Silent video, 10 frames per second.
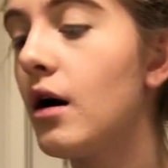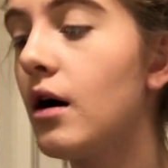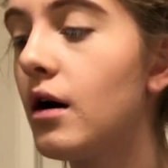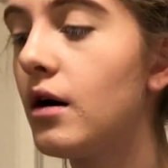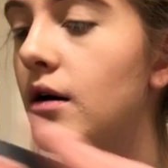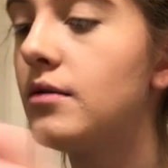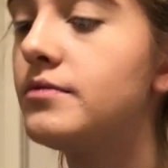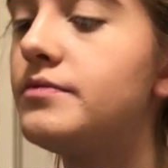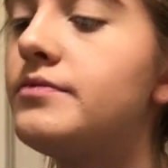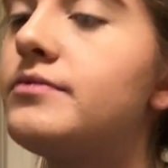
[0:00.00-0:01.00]

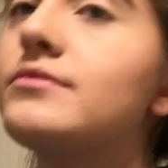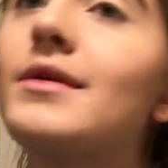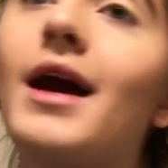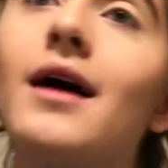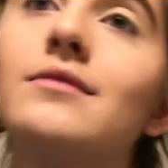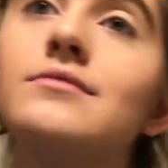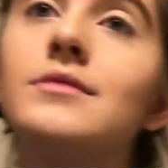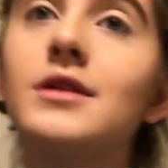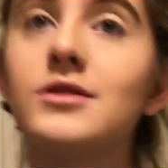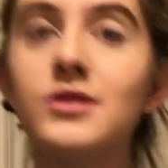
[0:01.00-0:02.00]
Yeah,
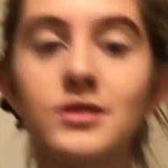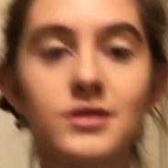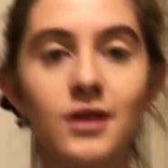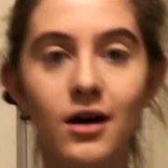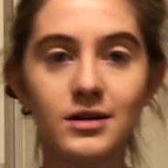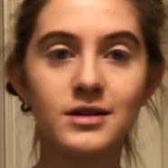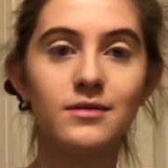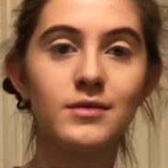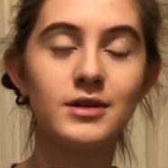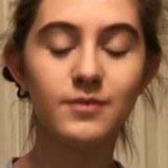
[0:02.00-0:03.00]
it's just
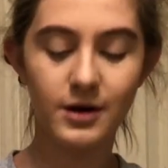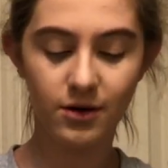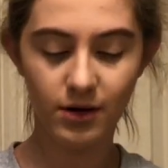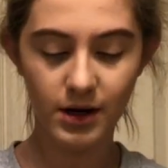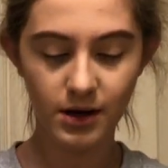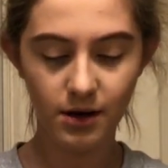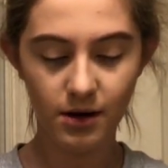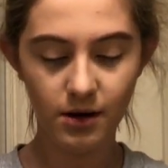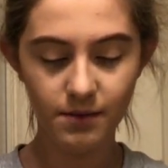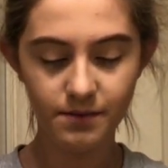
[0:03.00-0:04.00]
awesome. It's been a great
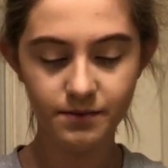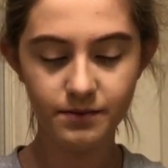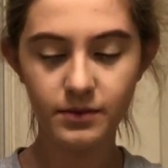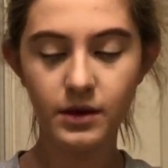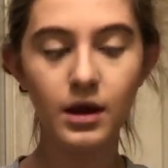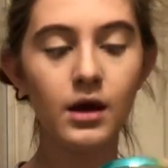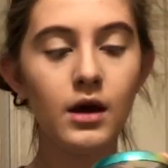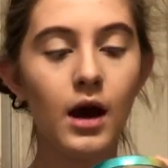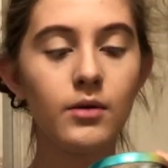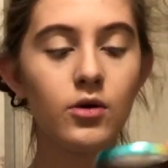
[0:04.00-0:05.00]
year.
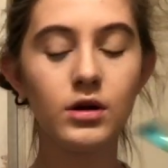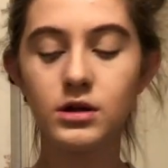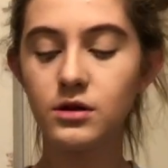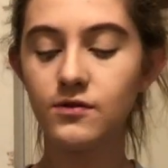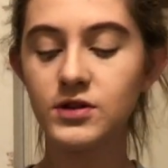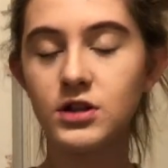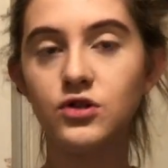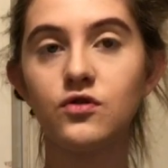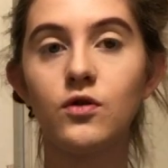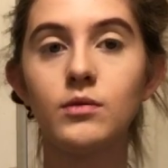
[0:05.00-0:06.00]
I'm going in with the
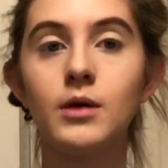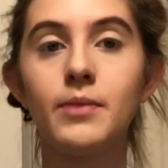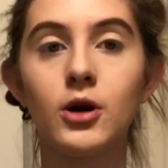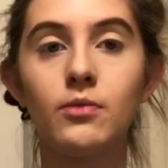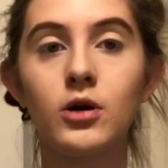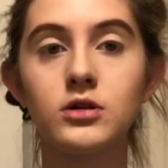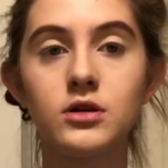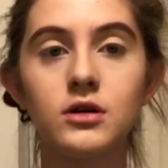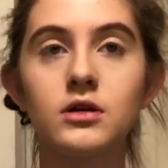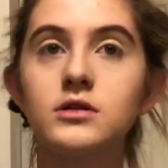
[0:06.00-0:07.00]
Physician Formula Butter
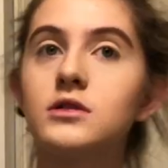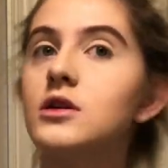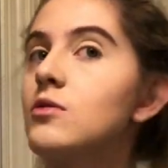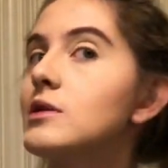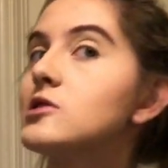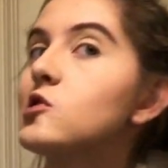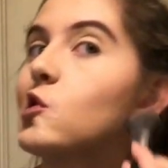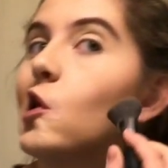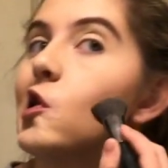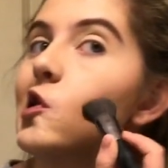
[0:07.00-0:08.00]
Bronzer. This is the original
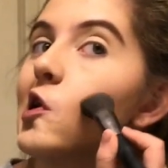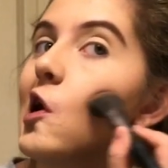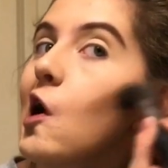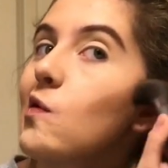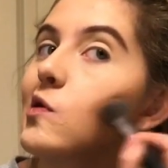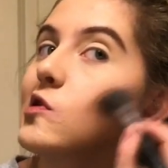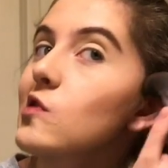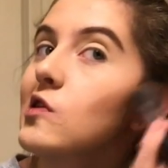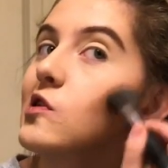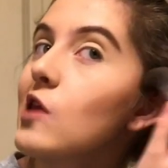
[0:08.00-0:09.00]
color. I want to
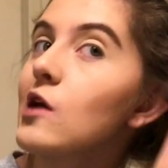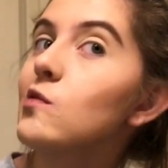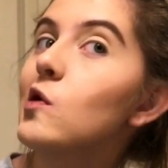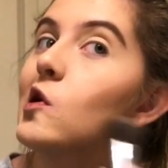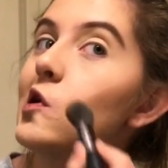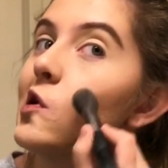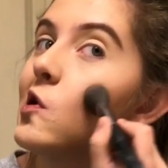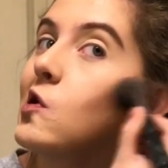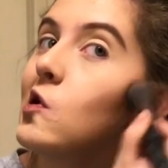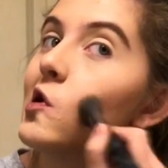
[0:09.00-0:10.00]
try the light one
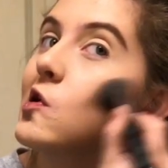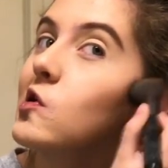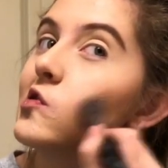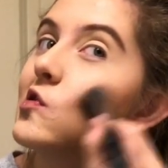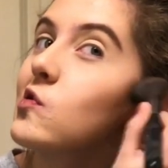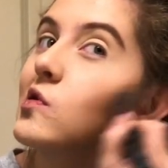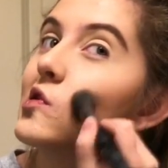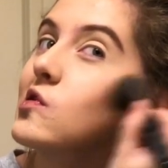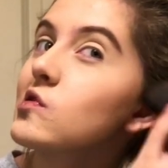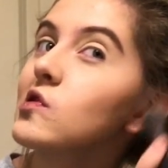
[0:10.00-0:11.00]
because the
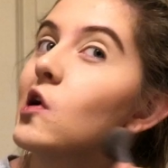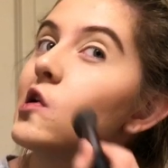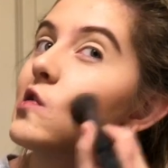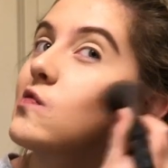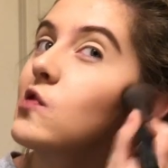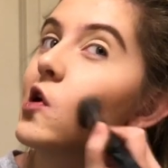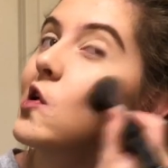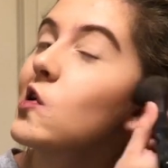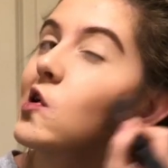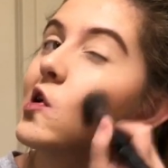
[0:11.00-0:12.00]
original is kind of
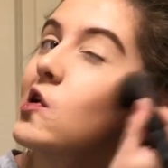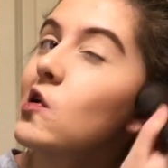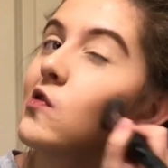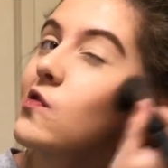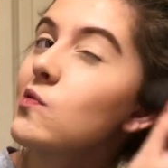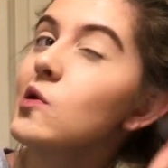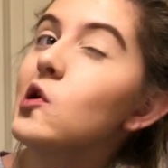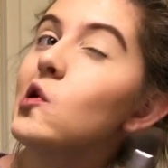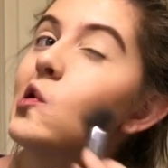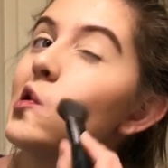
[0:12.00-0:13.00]
dark for
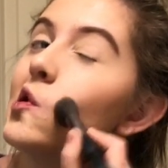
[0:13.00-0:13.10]
me.